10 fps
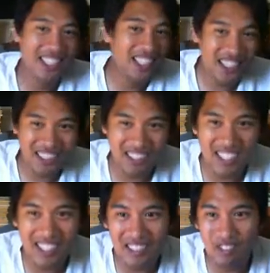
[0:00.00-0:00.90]
TJ
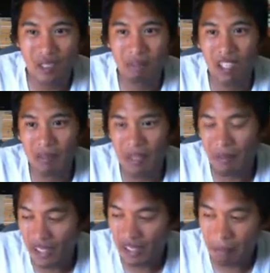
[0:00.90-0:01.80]
Grant would probably
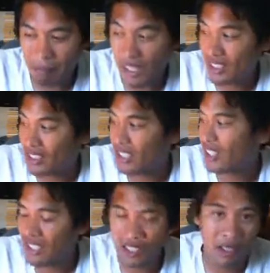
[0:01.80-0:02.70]
be the best
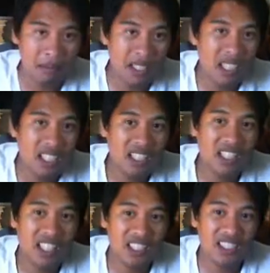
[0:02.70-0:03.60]
um,
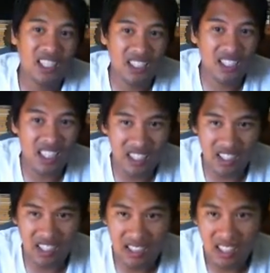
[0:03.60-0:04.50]
next
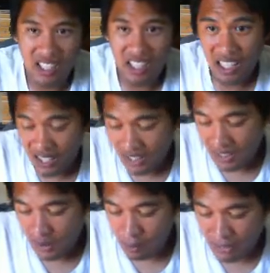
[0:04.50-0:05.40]
contender and,
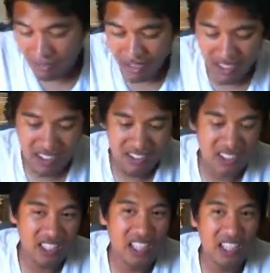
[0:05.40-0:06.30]
and that'll be really
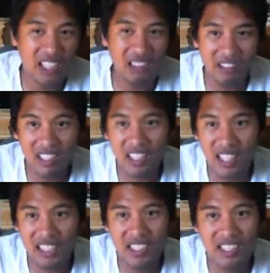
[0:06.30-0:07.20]
interesting. I, I really
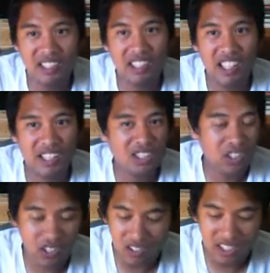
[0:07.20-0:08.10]
like TJ Grant,
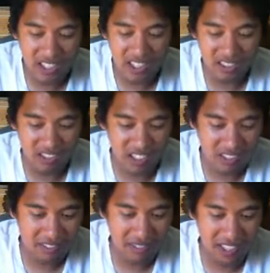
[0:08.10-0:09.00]
totally
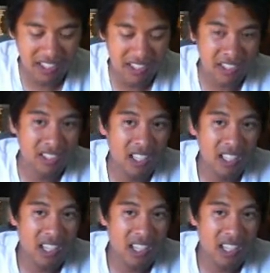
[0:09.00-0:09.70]
underrated fighter.